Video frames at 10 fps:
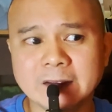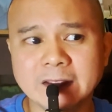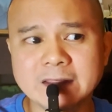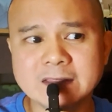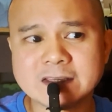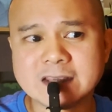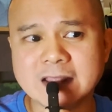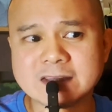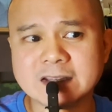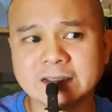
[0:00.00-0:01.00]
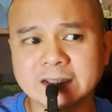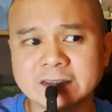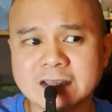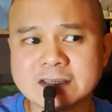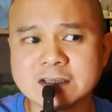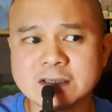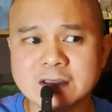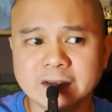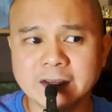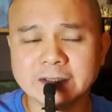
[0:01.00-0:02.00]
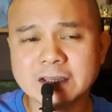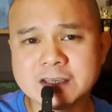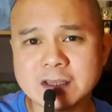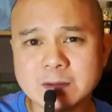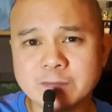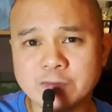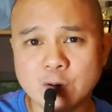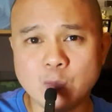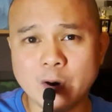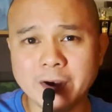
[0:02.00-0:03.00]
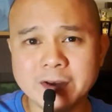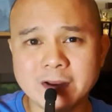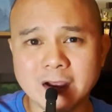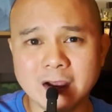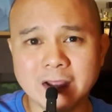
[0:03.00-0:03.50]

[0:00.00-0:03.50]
in the sense that it doesn't forward